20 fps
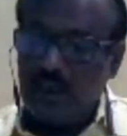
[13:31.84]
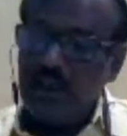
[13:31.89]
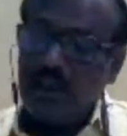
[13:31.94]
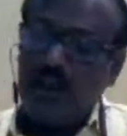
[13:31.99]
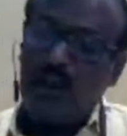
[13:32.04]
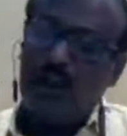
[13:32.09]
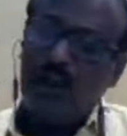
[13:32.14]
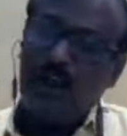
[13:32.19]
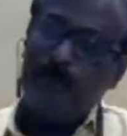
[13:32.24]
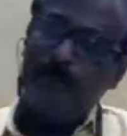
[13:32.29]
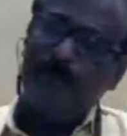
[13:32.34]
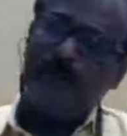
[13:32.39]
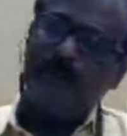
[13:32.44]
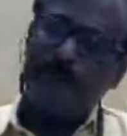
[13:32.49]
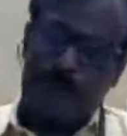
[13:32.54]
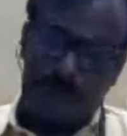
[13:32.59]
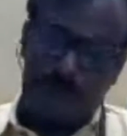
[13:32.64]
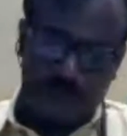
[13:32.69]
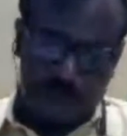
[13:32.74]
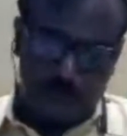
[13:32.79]
have been
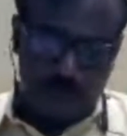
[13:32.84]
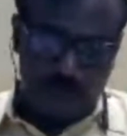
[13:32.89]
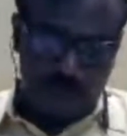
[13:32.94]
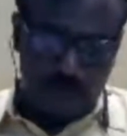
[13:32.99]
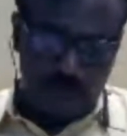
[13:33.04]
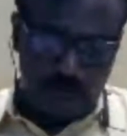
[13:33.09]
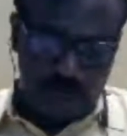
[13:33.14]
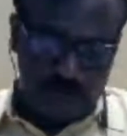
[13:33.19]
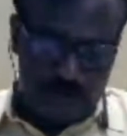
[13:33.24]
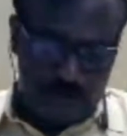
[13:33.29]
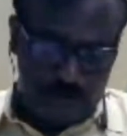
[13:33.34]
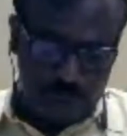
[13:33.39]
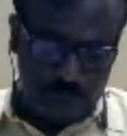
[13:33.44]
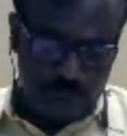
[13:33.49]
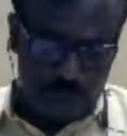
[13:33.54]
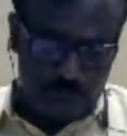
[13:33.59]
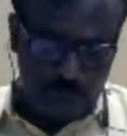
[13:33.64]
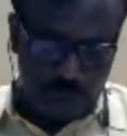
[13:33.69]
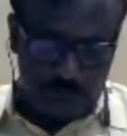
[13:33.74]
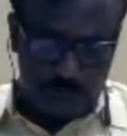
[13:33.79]
41A,
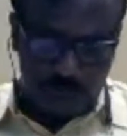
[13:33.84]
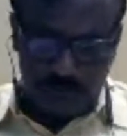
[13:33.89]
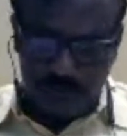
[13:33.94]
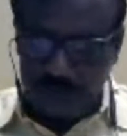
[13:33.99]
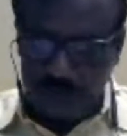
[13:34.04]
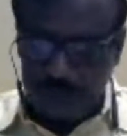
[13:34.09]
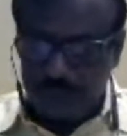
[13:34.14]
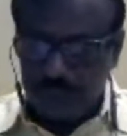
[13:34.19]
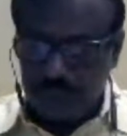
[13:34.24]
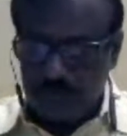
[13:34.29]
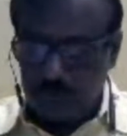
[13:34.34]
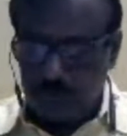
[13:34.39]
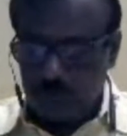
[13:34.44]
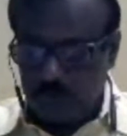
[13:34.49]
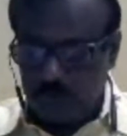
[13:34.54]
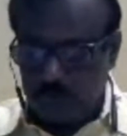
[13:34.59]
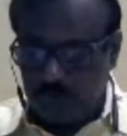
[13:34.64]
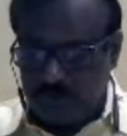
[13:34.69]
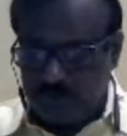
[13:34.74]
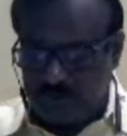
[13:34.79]
41B,
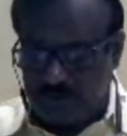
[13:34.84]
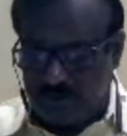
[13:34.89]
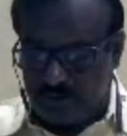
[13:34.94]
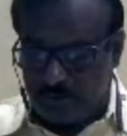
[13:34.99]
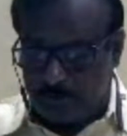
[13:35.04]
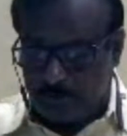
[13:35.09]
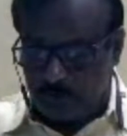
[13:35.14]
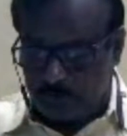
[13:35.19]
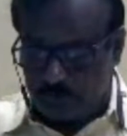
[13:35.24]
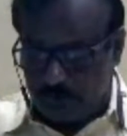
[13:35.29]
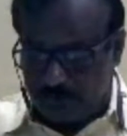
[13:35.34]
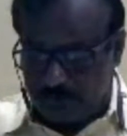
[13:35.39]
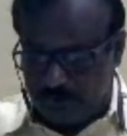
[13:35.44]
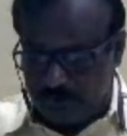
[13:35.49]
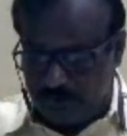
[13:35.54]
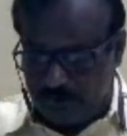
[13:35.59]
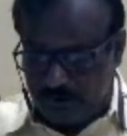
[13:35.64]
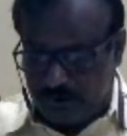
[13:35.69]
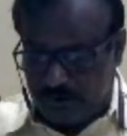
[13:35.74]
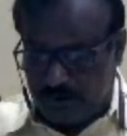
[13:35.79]
41C, 41D.
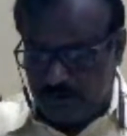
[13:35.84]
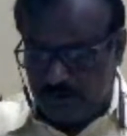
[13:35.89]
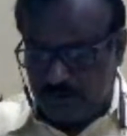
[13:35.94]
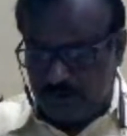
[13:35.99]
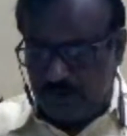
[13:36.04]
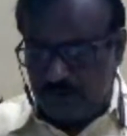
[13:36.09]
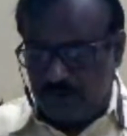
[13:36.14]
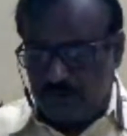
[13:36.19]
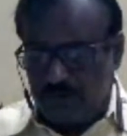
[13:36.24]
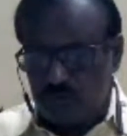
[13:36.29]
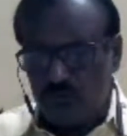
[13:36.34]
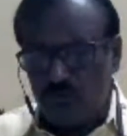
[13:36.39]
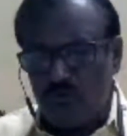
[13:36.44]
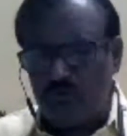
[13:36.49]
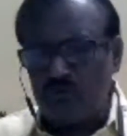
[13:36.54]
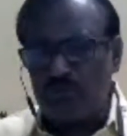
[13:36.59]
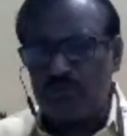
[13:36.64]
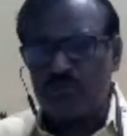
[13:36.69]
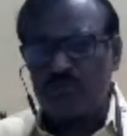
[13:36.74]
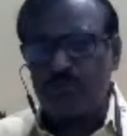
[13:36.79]

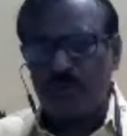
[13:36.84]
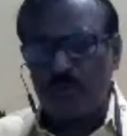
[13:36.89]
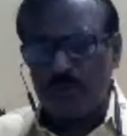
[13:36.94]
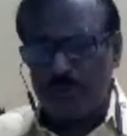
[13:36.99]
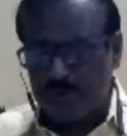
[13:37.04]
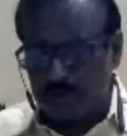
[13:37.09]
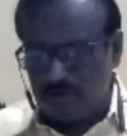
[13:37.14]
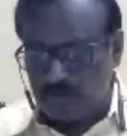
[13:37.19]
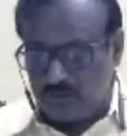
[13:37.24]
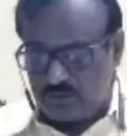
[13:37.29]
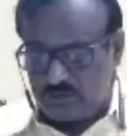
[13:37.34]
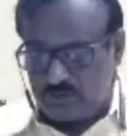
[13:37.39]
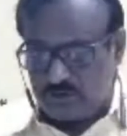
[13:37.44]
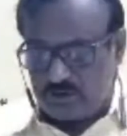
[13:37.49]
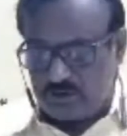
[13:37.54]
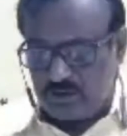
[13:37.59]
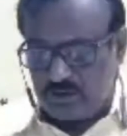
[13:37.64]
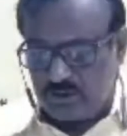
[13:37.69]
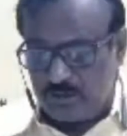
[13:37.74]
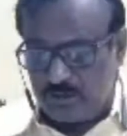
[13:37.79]
Those provisions
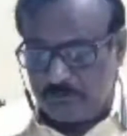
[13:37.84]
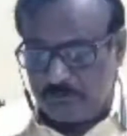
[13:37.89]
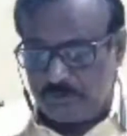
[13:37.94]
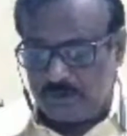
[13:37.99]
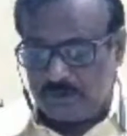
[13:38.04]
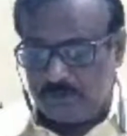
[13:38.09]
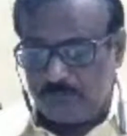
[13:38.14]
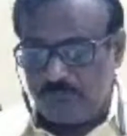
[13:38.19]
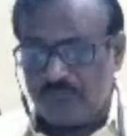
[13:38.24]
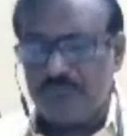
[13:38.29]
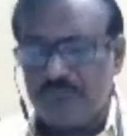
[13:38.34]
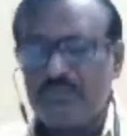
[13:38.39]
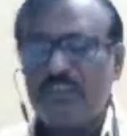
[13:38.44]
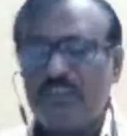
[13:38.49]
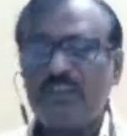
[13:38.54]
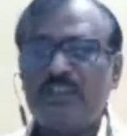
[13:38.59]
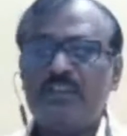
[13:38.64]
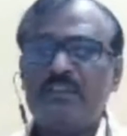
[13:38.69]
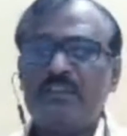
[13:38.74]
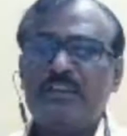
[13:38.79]
have been
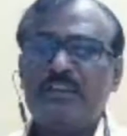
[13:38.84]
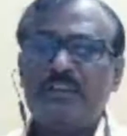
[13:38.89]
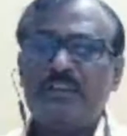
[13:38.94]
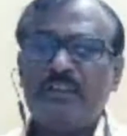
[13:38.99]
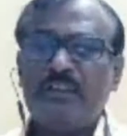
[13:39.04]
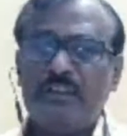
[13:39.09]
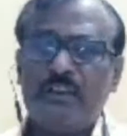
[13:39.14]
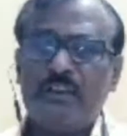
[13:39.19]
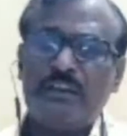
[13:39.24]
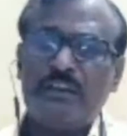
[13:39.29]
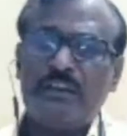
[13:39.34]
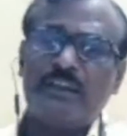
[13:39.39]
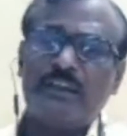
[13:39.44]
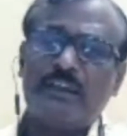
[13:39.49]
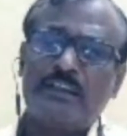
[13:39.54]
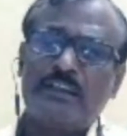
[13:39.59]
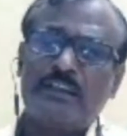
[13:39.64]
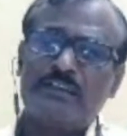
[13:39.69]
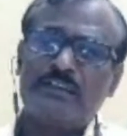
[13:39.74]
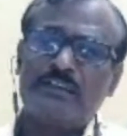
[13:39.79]

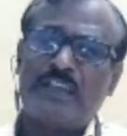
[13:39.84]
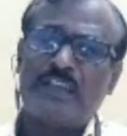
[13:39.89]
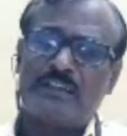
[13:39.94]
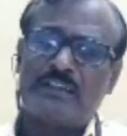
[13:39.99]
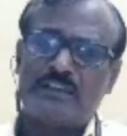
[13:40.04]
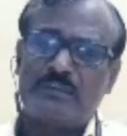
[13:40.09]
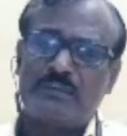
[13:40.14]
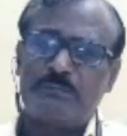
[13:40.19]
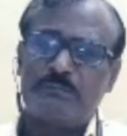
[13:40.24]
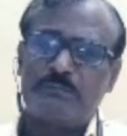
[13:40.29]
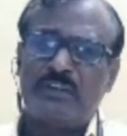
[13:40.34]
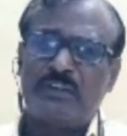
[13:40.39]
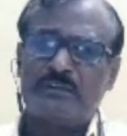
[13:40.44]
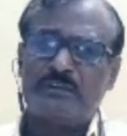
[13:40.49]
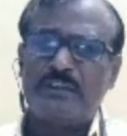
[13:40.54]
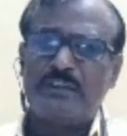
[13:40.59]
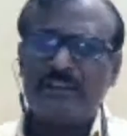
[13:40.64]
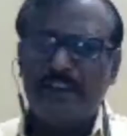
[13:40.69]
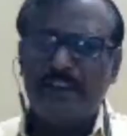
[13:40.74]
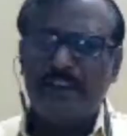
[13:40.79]
that
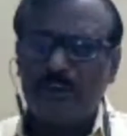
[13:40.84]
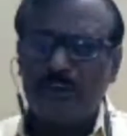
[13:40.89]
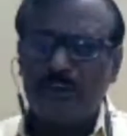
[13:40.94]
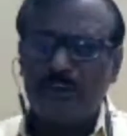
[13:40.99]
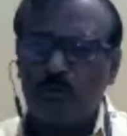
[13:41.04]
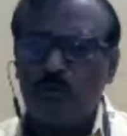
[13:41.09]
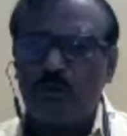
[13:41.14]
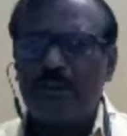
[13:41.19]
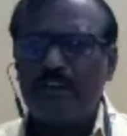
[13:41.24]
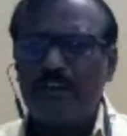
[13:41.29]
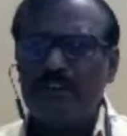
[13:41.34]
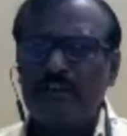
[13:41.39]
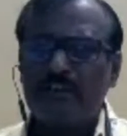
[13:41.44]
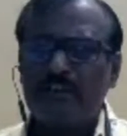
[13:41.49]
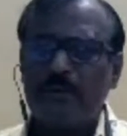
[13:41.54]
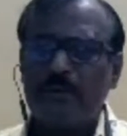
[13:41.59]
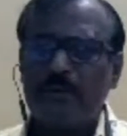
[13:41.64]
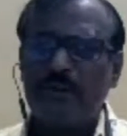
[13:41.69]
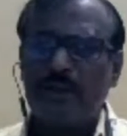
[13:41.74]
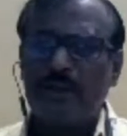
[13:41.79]
included in the
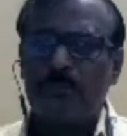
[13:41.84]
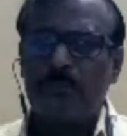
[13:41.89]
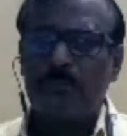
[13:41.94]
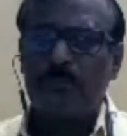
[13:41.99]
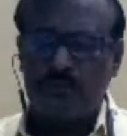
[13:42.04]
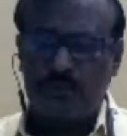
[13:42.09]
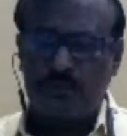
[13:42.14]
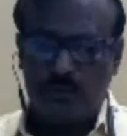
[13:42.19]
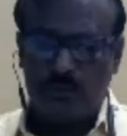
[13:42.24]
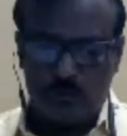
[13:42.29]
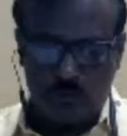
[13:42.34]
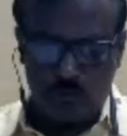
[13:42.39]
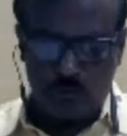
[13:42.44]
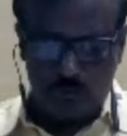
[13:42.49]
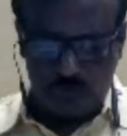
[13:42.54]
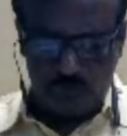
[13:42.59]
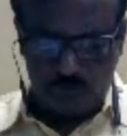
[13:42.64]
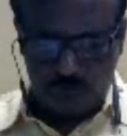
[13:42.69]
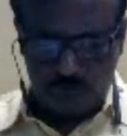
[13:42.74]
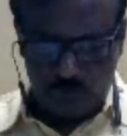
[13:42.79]
criminal procedure code
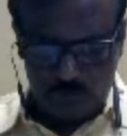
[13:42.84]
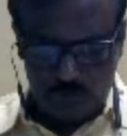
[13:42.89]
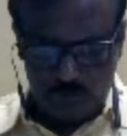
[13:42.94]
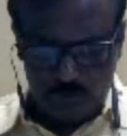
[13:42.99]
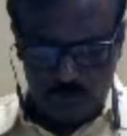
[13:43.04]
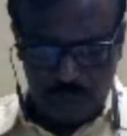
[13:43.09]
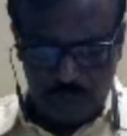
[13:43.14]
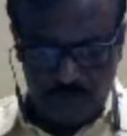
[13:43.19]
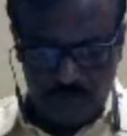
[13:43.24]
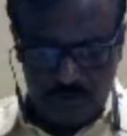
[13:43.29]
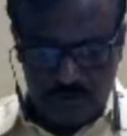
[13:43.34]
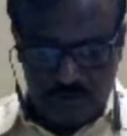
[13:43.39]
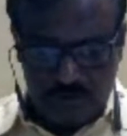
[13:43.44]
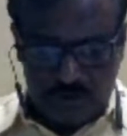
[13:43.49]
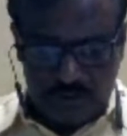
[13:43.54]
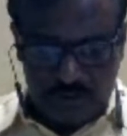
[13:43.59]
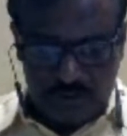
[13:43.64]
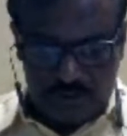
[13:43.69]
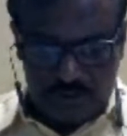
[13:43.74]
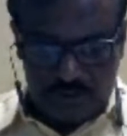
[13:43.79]

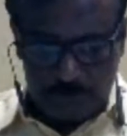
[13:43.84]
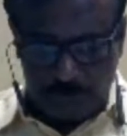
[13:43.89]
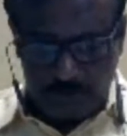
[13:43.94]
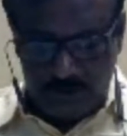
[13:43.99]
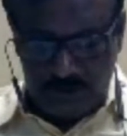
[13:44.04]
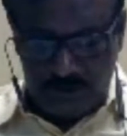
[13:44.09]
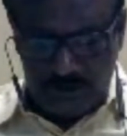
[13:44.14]
as per the